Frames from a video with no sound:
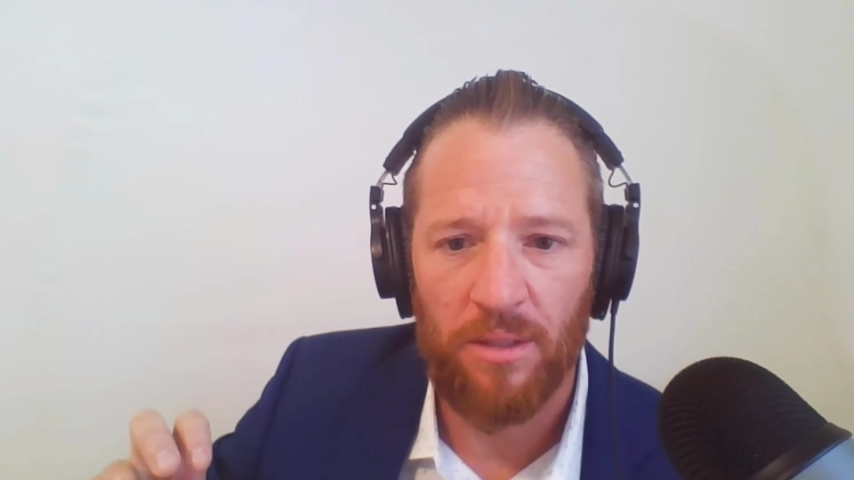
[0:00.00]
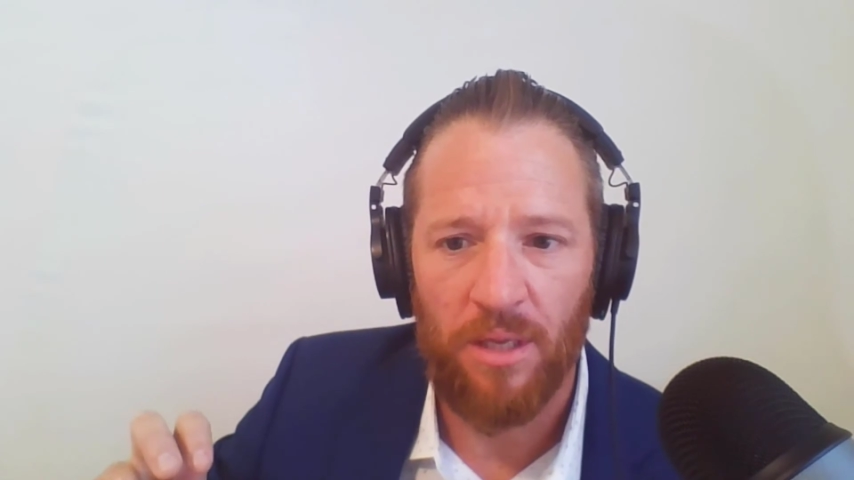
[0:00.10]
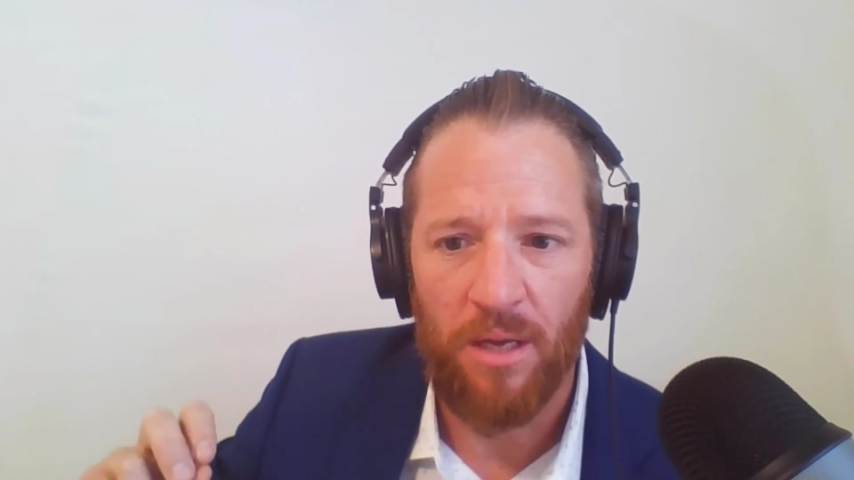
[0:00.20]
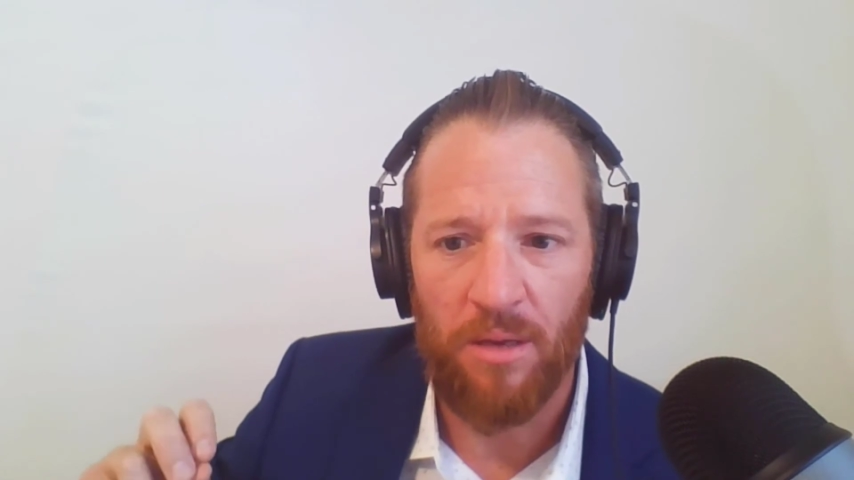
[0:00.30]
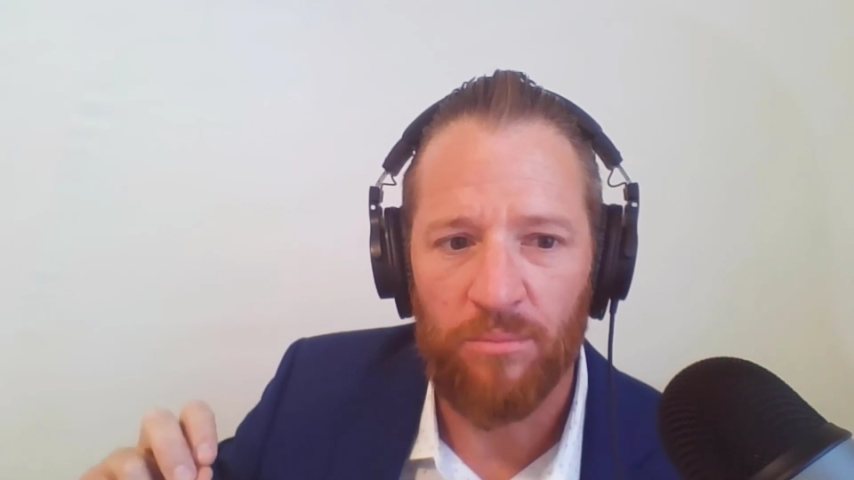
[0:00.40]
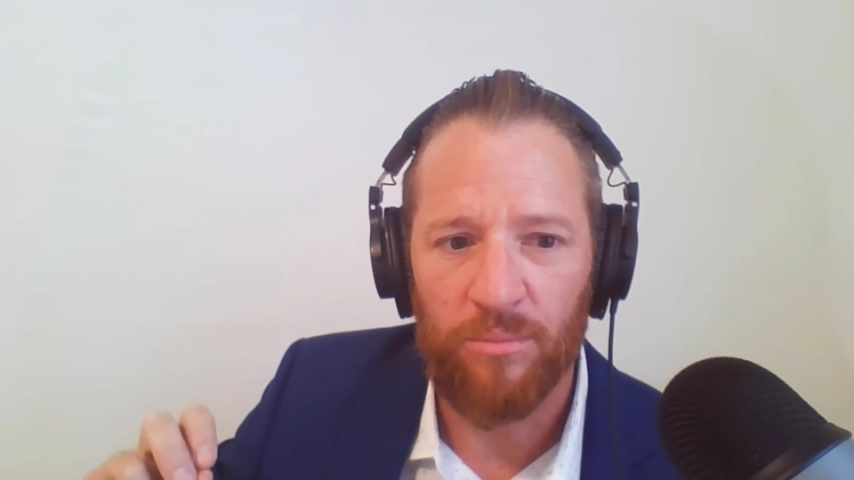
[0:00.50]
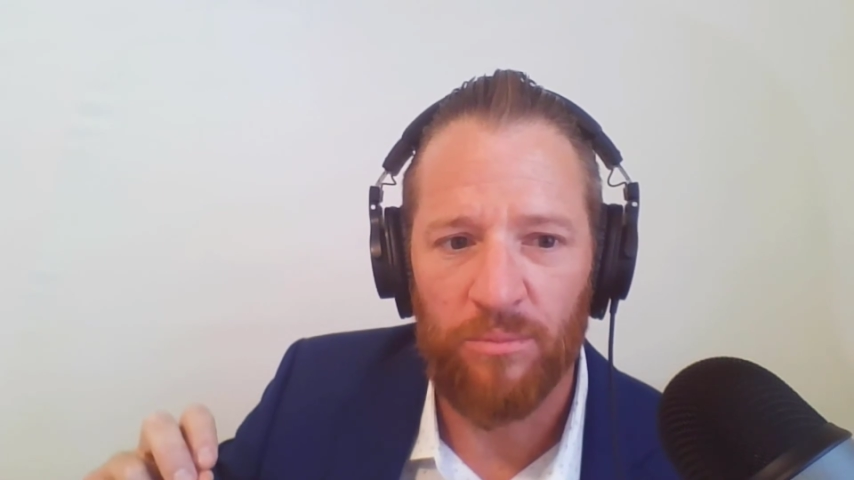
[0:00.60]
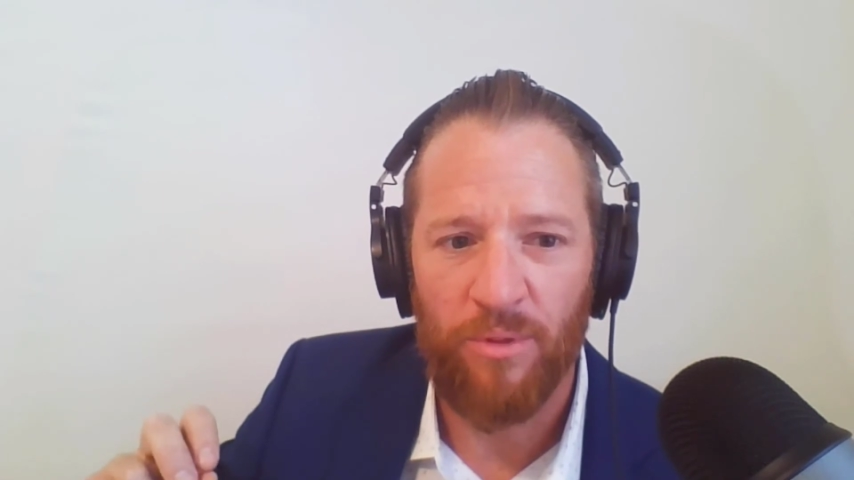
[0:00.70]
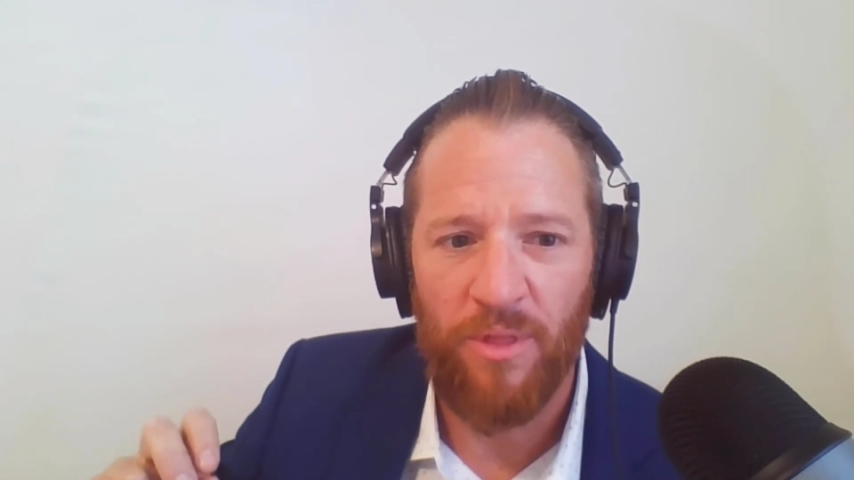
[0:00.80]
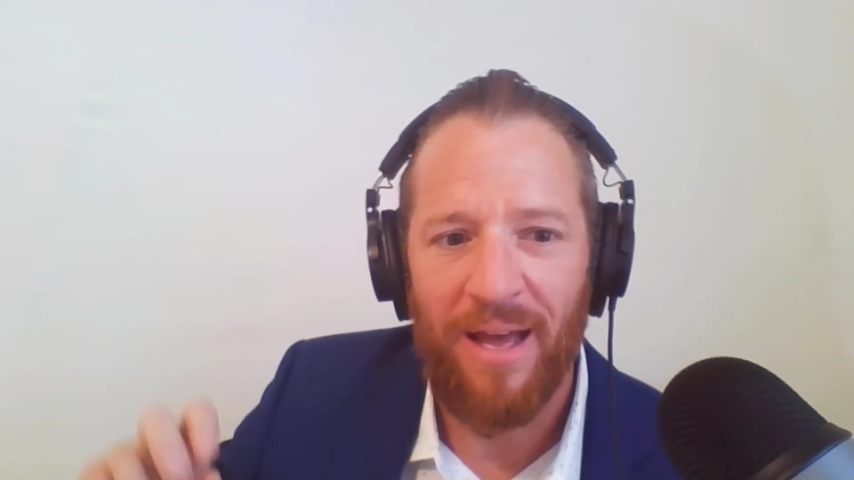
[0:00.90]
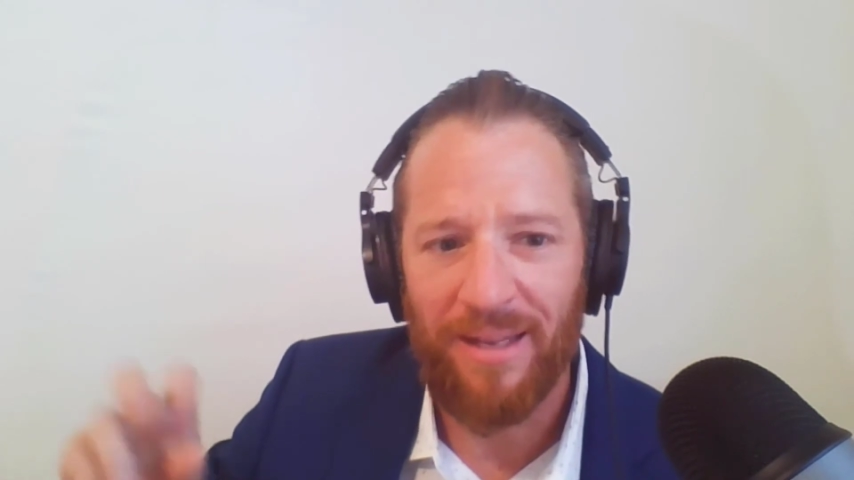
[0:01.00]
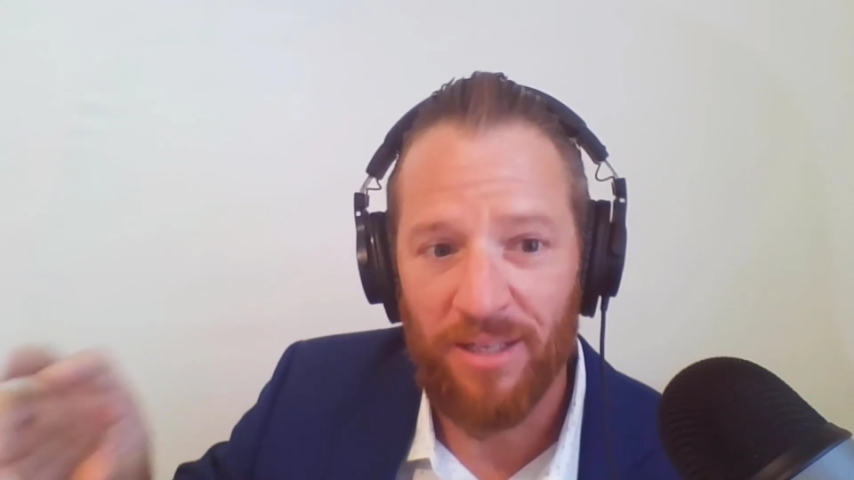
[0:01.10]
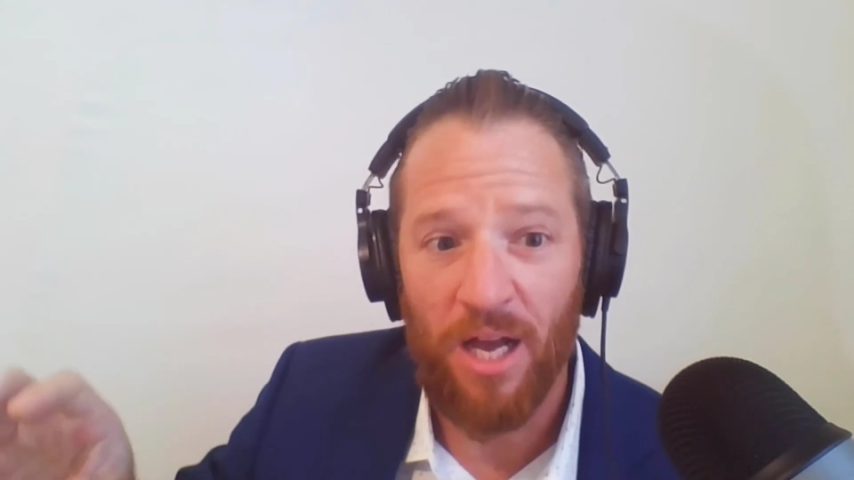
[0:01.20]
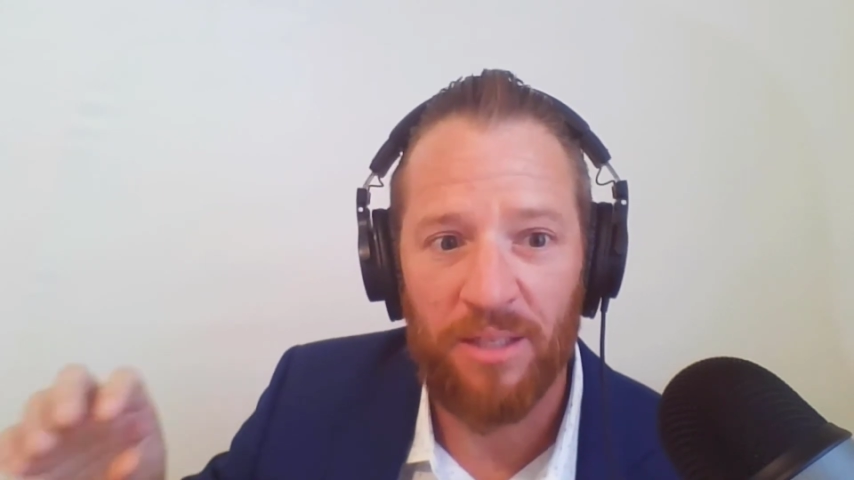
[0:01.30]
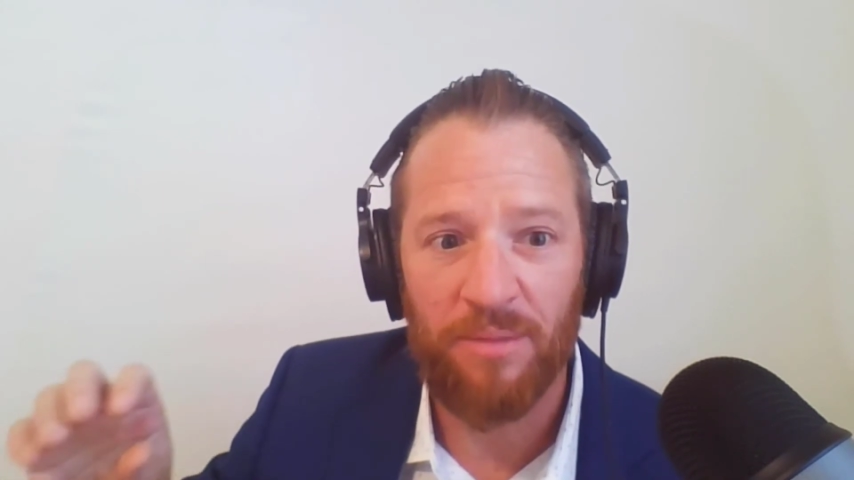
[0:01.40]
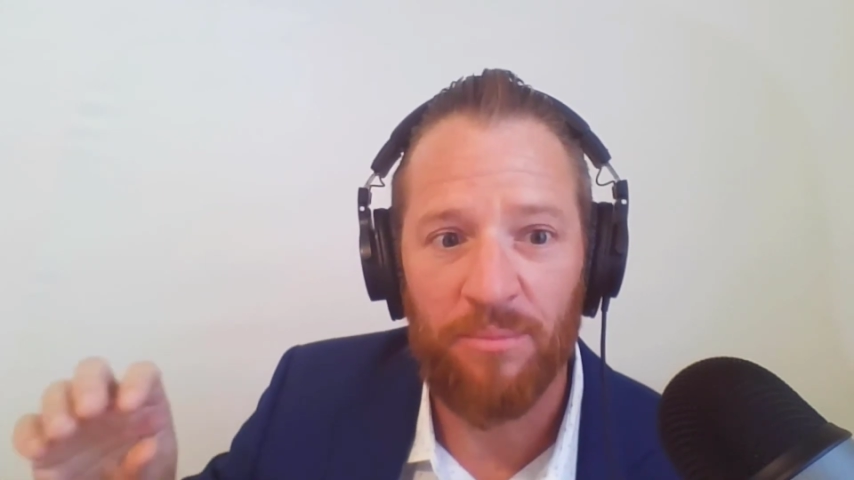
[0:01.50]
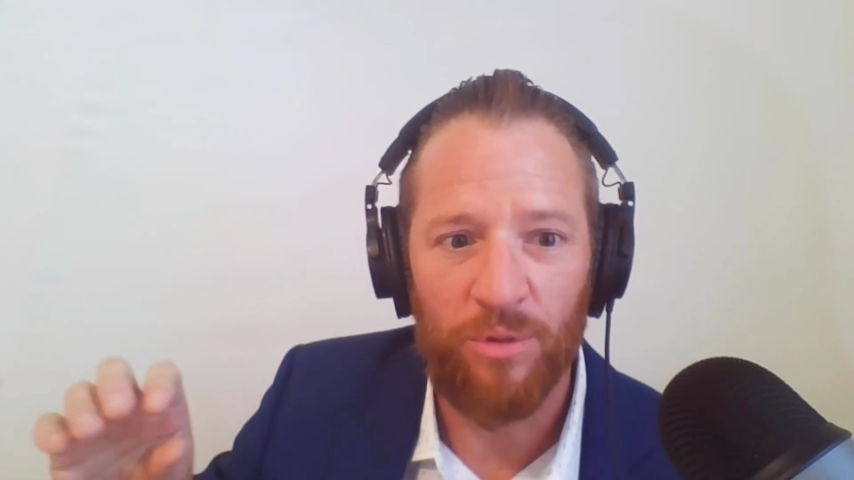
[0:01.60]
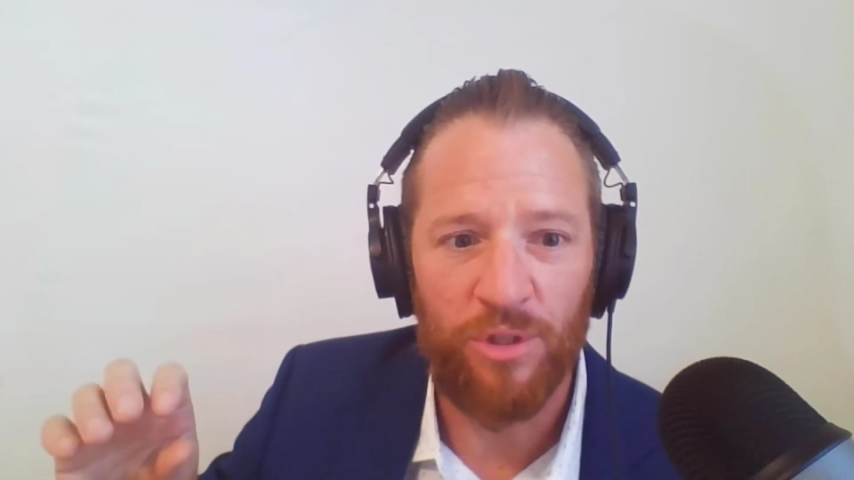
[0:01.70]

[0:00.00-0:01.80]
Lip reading: that document,